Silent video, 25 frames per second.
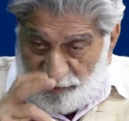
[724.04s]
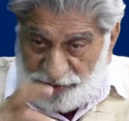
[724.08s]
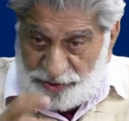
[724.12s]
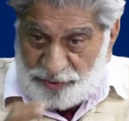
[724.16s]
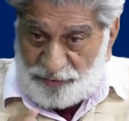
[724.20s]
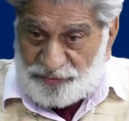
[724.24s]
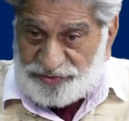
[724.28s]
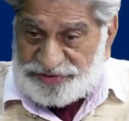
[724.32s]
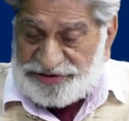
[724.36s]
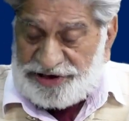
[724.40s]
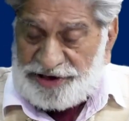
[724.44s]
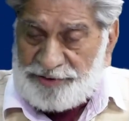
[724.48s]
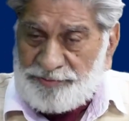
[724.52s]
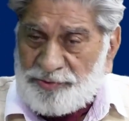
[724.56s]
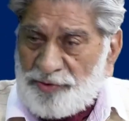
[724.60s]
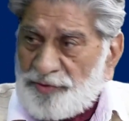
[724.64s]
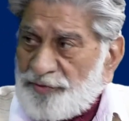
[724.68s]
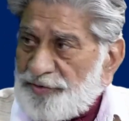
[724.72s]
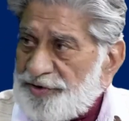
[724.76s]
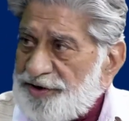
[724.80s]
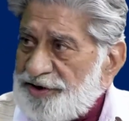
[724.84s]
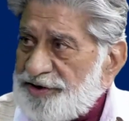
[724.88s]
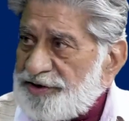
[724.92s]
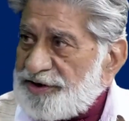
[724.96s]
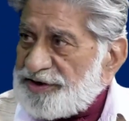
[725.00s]
But you sleep
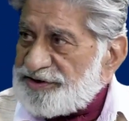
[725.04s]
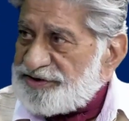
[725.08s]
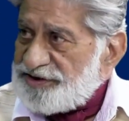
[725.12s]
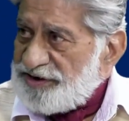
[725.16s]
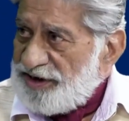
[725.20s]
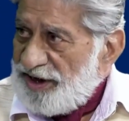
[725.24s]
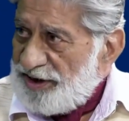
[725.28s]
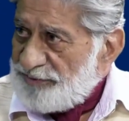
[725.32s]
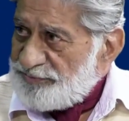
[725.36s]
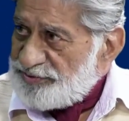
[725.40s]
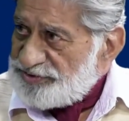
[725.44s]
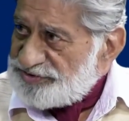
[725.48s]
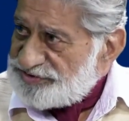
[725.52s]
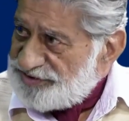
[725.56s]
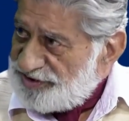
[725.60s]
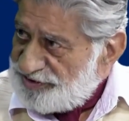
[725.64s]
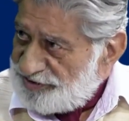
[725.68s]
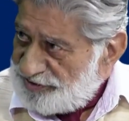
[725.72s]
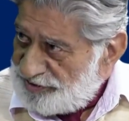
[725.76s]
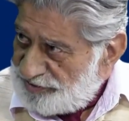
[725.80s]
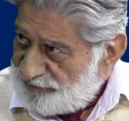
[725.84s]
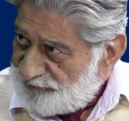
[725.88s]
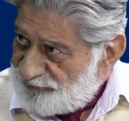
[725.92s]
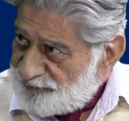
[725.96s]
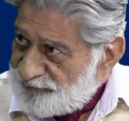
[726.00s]
over it, nothing happens,
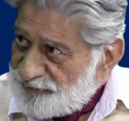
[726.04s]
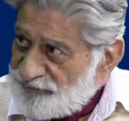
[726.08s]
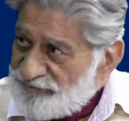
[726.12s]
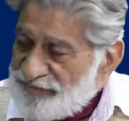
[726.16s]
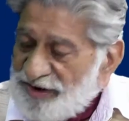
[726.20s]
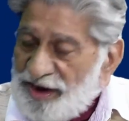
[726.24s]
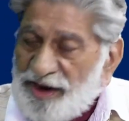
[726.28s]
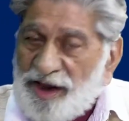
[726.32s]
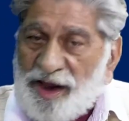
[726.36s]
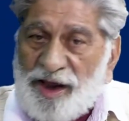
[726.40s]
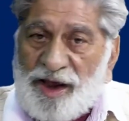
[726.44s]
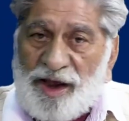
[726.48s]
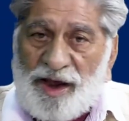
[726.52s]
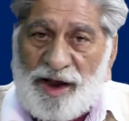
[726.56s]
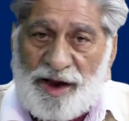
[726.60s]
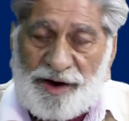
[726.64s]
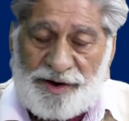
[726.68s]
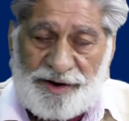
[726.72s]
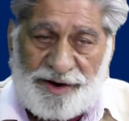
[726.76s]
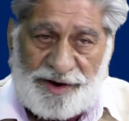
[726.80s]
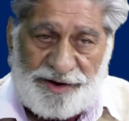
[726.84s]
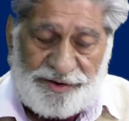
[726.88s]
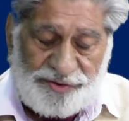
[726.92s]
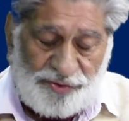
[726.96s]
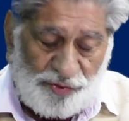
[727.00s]
and
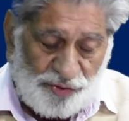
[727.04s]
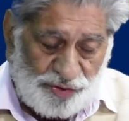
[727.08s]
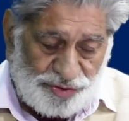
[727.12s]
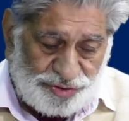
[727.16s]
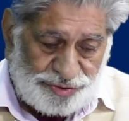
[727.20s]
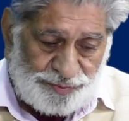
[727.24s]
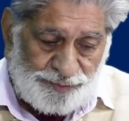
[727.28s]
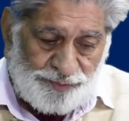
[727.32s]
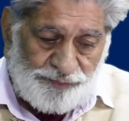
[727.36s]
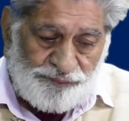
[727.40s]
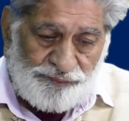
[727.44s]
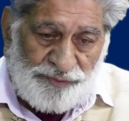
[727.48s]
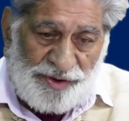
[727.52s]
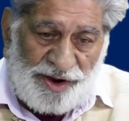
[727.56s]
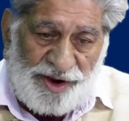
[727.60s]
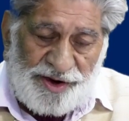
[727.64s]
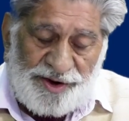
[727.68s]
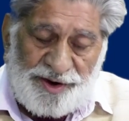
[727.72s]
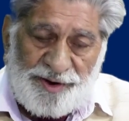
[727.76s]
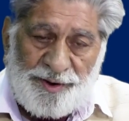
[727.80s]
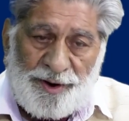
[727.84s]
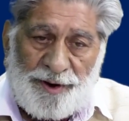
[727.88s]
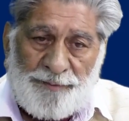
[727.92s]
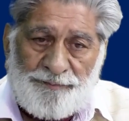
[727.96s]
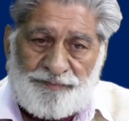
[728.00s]
it goes.
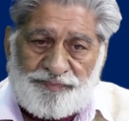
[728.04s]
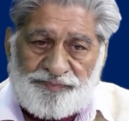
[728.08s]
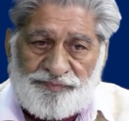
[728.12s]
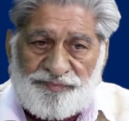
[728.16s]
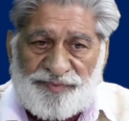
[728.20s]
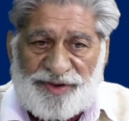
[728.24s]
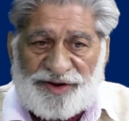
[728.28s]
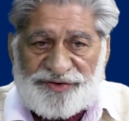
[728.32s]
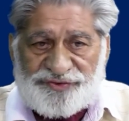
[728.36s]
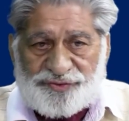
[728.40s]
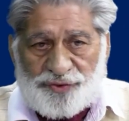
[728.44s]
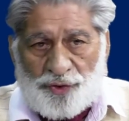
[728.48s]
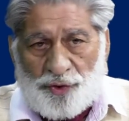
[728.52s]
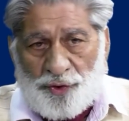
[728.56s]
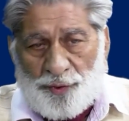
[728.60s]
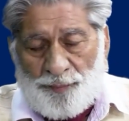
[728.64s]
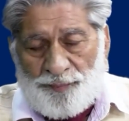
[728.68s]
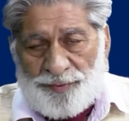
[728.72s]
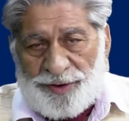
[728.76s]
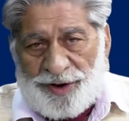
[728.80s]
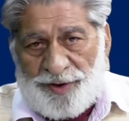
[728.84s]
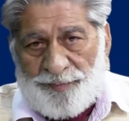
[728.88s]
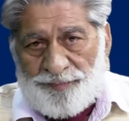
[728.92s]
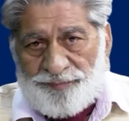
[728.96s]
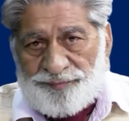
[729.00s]
So,
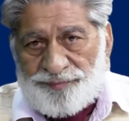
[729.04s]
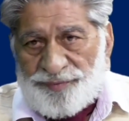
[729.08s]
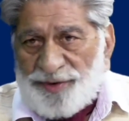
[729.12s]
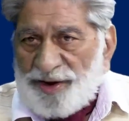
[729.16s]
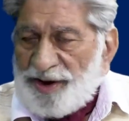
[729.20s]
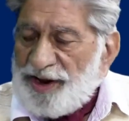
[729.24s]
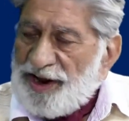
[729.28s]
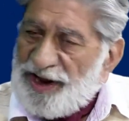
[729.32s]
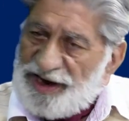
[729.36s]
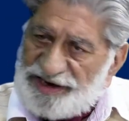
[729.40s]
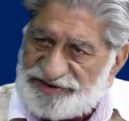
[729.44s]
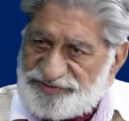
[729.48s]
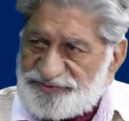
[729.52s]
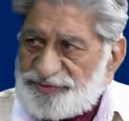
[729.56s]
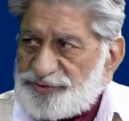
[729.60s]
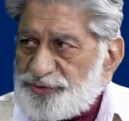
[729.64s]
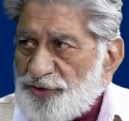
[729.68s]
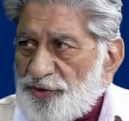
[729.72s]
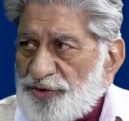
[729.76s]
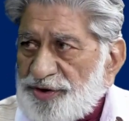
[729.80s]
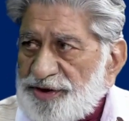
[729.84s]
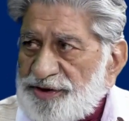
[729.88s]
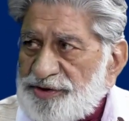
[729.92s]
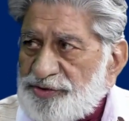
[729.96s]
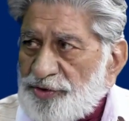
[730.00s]
as we
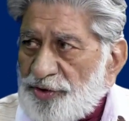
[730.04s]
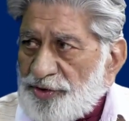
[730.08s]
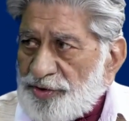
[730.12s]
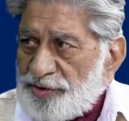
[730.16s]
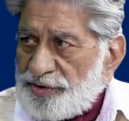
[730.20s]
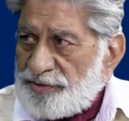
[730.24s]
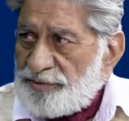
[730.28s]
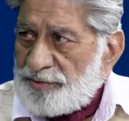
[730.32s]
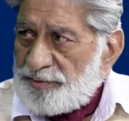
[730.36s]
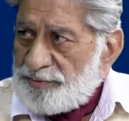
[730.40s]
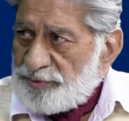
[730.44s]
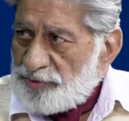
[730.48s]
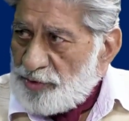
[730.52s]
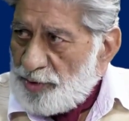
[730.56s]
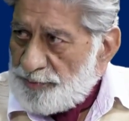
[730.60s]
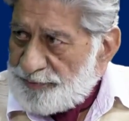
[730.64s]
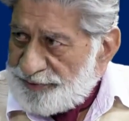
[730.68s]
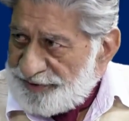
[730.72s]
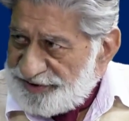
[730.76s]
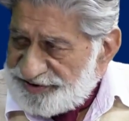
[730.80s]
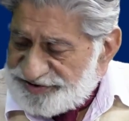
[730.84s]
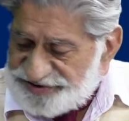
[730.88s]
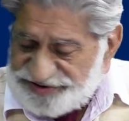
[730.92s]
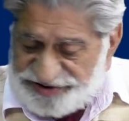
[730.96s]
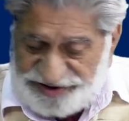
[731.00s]
talk in
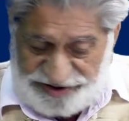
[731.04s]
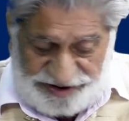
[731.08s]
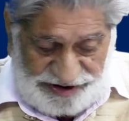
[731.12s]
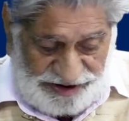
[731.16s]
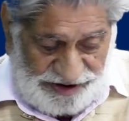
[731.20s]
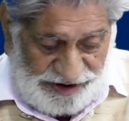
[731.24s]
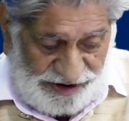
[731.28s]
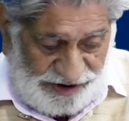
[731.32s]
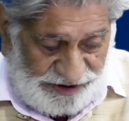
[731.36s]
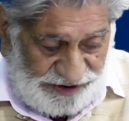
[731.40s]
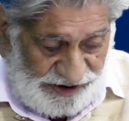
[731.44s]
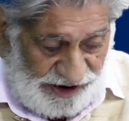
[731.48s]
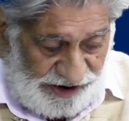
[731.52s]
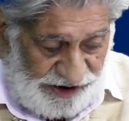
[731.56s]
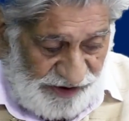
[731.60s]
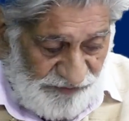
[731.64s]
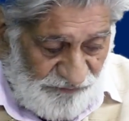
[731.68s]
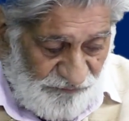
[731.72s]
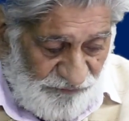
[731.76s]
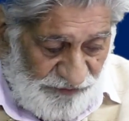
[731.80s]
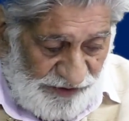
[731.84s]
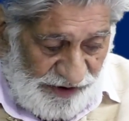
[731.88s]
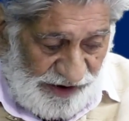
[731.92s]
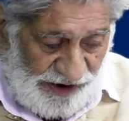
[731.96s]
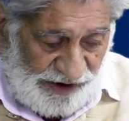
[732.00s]
corporates, that
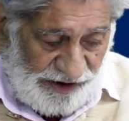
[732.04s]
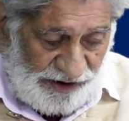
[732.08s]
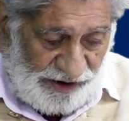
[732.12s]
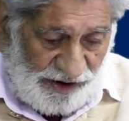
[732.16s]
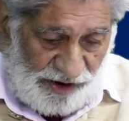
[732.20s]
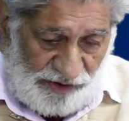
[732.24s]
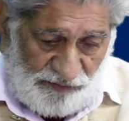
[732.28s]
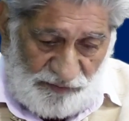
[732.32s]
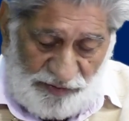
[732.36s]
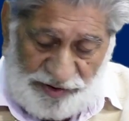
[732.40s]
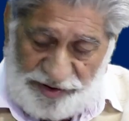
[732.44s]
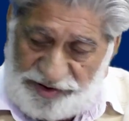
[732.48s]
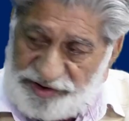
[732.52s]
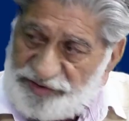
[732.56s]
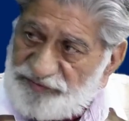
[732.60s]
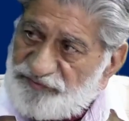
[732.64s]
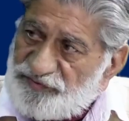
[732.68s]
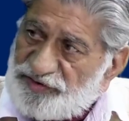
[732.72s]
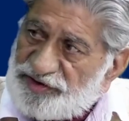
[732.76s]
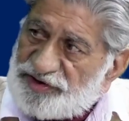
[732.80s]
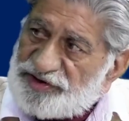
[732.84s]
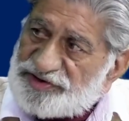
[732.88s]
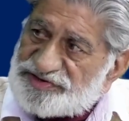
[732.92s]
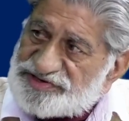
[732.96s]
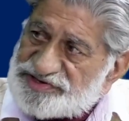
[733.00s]
if we can convert the
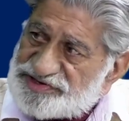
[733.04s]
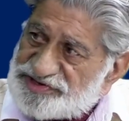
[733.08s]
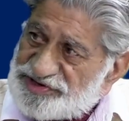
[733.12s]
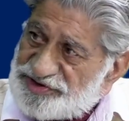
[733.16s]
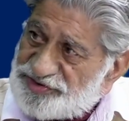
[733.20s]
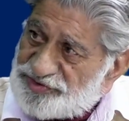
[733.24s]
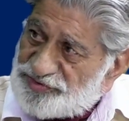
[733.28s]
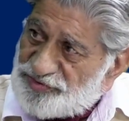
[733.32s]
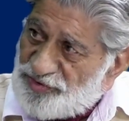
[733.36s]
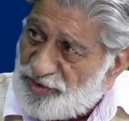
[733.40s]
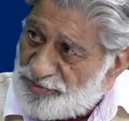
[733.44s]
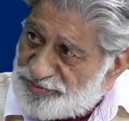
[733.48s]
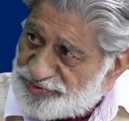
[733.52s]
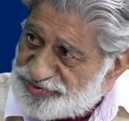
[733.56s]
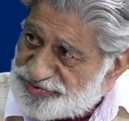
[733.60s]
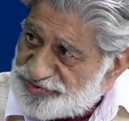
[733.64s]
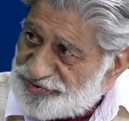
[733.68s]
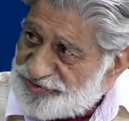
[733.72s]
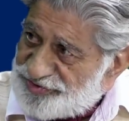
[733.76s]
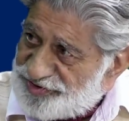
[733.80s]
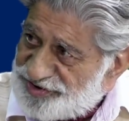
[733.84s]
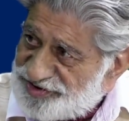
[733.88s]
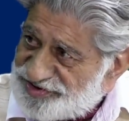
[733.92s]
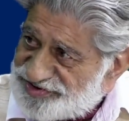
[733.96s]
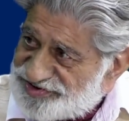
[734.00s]
weaknesses into
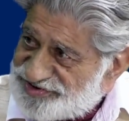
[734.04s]
opportunities,